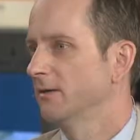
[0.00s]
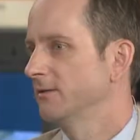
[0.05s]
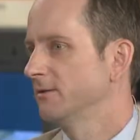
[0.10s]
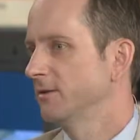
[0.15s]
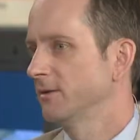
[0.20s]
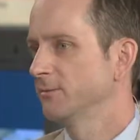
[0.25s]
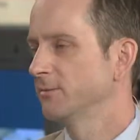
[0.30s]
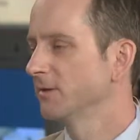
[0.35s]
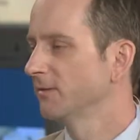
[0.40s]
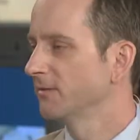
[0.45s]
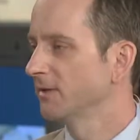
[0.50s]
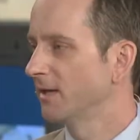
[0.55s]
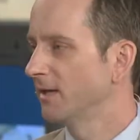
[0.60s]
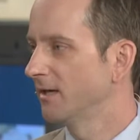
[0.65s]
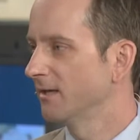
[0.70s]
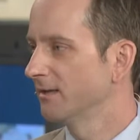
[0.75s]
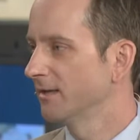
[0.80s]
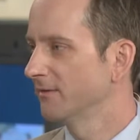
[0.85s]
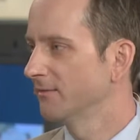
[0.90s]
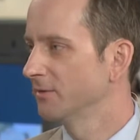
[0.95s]
in terms of the
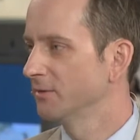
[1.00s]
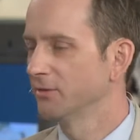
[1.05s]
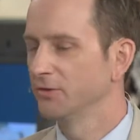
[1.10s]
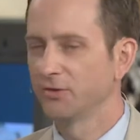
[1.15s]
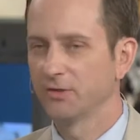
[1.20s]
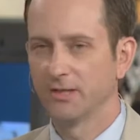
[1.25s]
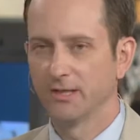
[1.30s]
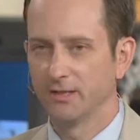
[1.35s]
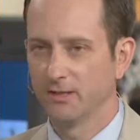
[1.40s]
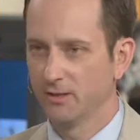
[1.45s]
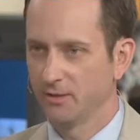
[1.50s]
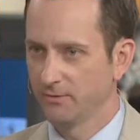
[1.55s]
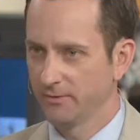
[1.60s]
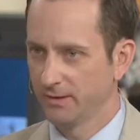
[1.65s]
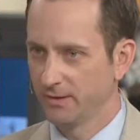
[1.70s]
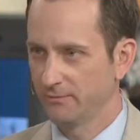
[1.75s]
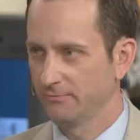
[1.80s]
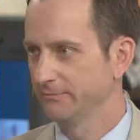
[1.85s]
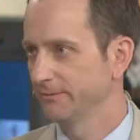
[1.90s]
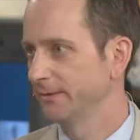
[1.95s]
HANA evolution? I know, it
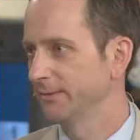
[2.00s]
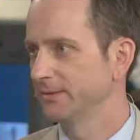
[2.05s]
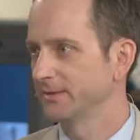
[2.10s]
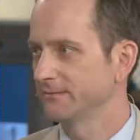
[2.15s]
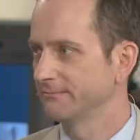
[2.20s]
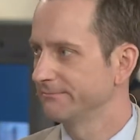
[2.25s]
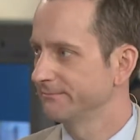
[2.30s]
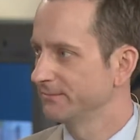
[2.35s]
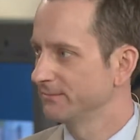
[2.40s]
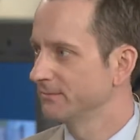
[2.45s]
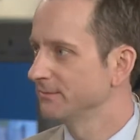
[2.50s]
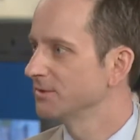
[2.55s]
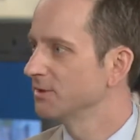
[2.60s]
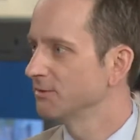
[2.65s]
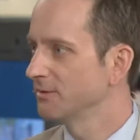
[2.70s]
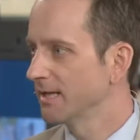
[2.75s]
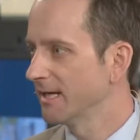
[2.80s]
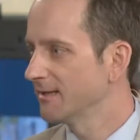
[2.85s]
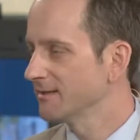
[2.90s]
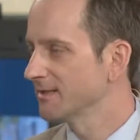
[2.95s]
was
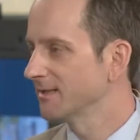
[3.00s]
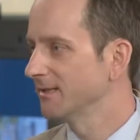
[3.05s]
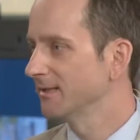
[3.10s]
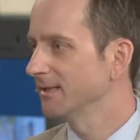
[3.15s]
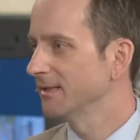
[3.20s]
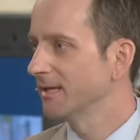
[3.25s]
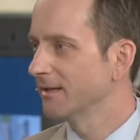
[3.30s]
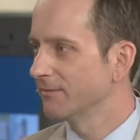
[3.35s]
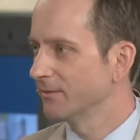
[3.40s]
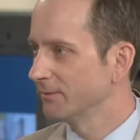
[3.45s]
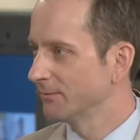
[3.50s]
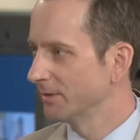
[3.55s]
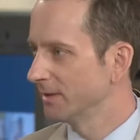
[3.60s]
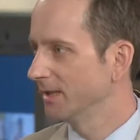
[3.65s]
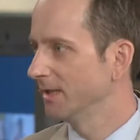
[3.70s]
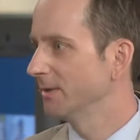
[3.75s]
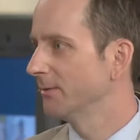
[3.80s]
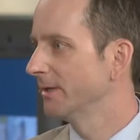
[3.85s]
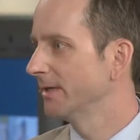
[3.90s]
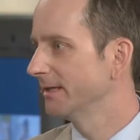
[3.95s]
2011
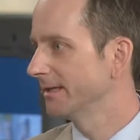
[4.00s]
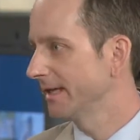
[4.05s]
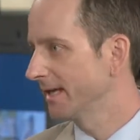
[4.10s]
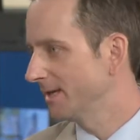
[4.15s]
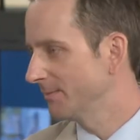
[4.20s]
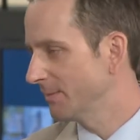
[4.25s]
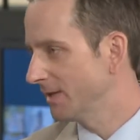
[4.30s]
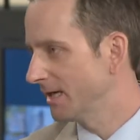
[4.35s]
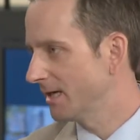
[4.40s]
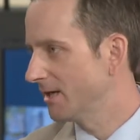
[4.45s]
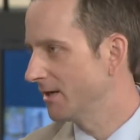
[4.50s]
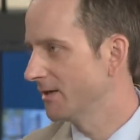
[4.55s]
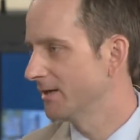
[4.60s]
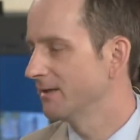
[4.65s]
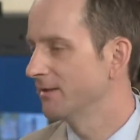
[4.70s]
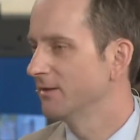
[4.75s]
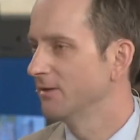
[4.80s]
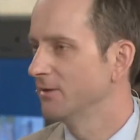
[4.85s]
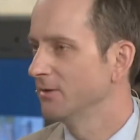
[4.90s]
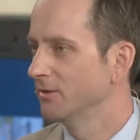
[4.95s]
really when it came out
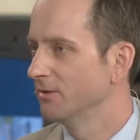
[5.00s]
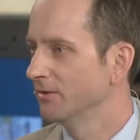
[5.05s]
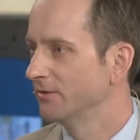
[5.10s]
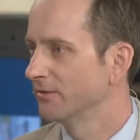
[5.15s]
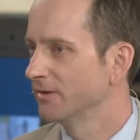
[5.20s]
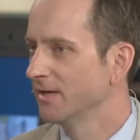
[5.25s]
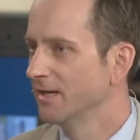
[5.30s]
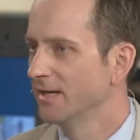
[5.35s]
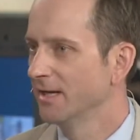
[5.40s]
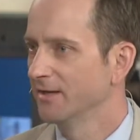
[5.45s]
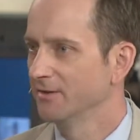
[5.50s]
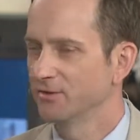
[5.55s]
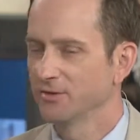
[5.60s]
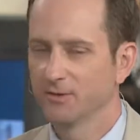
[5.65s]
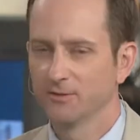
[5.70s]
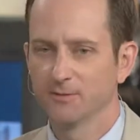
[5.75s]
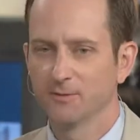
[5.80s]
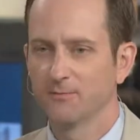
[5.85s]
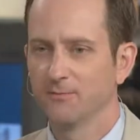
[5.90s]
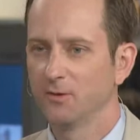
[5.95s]
in the news. In
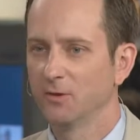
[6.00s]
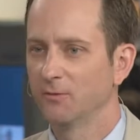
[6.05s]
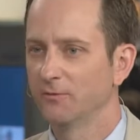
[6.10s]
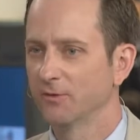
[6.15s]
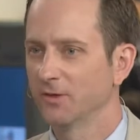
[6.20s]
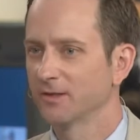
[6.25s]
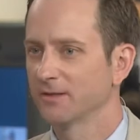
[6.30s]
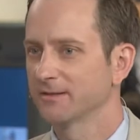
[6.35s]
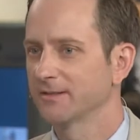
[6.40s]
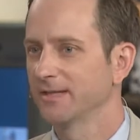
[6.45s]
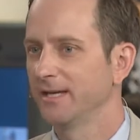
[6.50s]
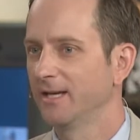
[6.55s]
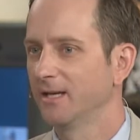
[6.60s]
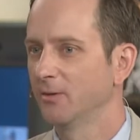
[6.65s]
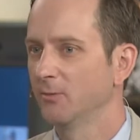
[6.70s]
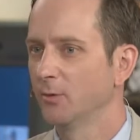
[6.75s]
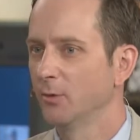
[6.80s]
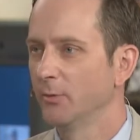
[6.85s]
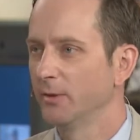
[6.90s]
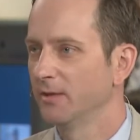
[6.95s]
terms of the overall
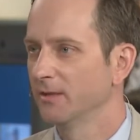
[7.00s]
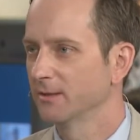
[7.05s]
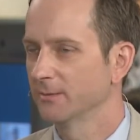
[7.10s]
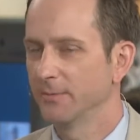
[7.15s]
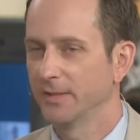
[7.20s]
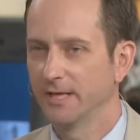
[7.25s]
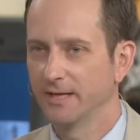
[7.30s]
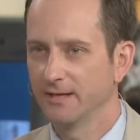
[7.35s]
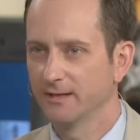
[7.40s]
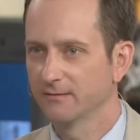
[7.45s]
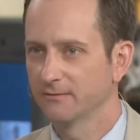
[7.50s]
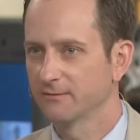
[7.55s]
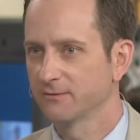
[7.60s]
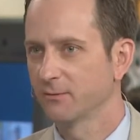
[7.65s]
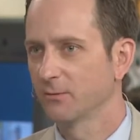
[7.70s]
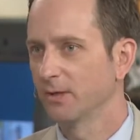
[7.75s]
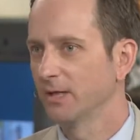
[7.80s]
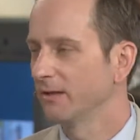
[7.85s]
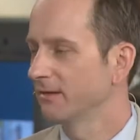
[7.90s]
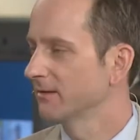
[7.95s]
scale, will we look back at
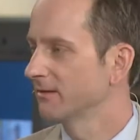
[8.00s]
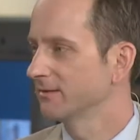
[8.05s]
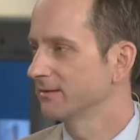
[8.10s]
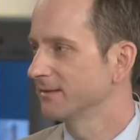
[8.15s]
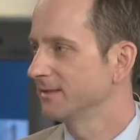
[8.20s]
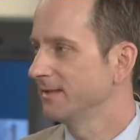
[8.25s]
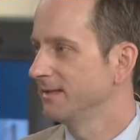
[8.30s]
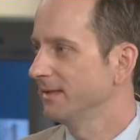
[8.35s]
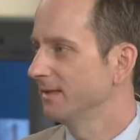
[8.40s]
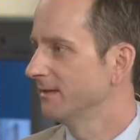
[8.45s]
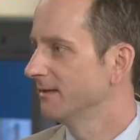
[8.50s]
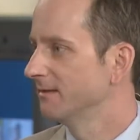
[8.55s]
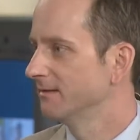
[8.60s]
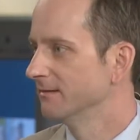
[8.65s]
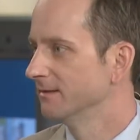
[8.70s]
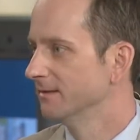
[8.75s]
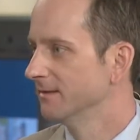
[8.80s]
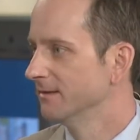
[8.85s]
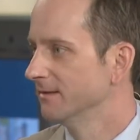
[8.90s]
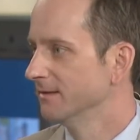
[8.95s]
2013 and
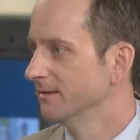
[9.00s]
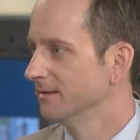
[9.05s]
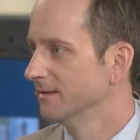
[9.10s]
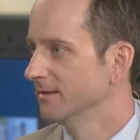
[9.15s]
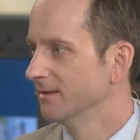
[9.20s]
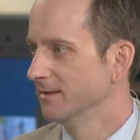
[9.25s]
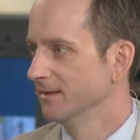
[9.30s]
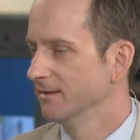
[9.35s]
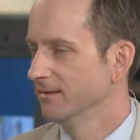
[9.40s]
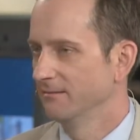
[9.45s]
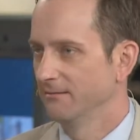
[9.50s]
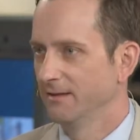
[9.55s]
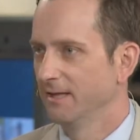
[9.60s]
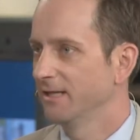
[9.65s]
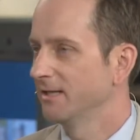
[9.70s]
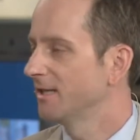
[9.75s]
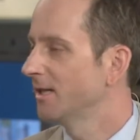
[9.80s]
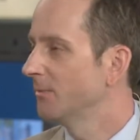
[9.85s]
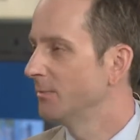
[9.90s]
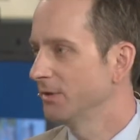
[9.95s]
in
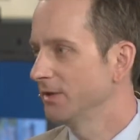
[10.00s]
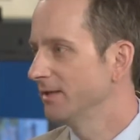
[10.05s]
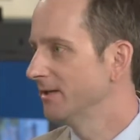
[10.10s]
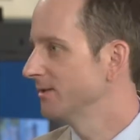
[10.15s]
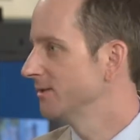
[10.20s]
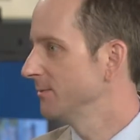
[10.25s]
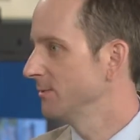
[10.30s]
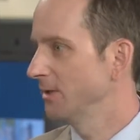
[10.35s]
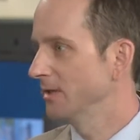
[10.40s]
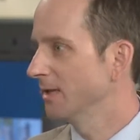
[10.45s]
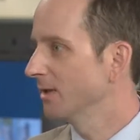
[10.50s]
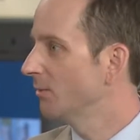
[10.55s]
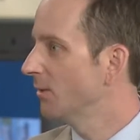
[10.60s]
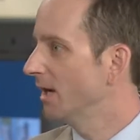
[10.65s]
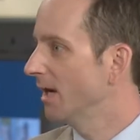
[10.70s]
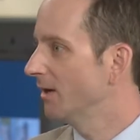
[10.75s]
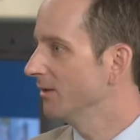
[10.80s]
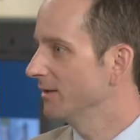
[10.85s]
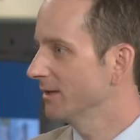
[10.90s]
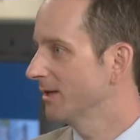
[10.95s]
a couple of years and be like,
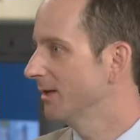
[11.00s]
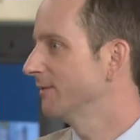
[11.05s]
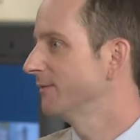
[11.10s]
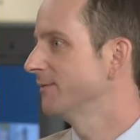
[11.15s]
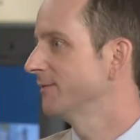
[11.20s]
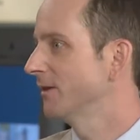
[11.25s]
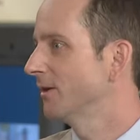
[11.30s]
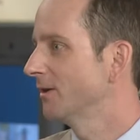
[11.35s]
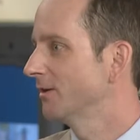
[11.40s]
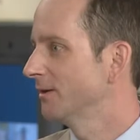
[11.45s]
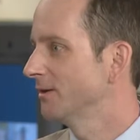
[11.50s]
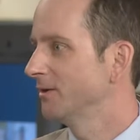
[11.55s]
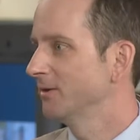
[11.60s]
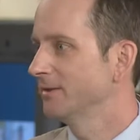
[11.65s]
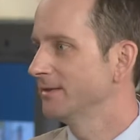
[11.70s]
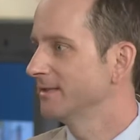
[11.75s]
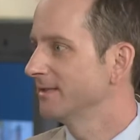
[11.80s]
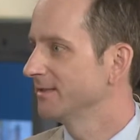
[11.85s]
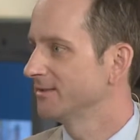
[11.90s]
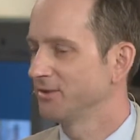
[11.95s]
wow, look how far,
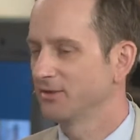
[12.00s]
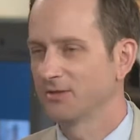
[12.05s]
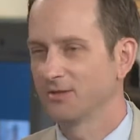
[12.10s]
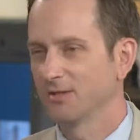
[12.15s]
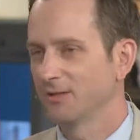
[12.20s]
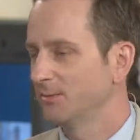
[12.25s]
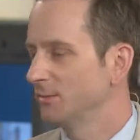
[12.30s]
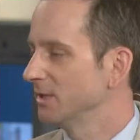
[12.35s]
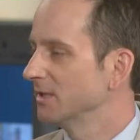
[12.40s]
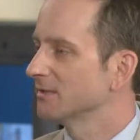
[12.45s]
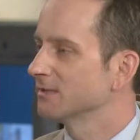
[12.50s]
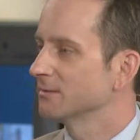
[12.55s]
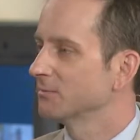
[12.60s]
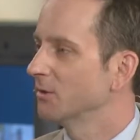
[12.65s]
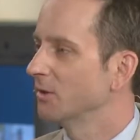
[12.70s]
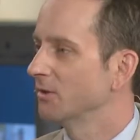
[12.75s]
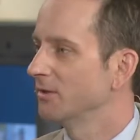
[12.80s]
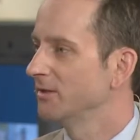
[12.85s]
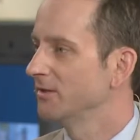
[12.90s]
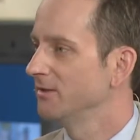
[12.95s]
is it just going to be
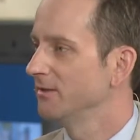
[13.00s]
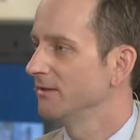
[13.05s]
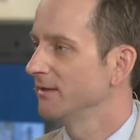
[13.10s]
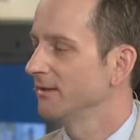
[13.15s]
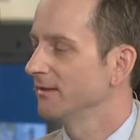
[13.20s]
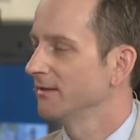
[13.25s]
exploded, you think?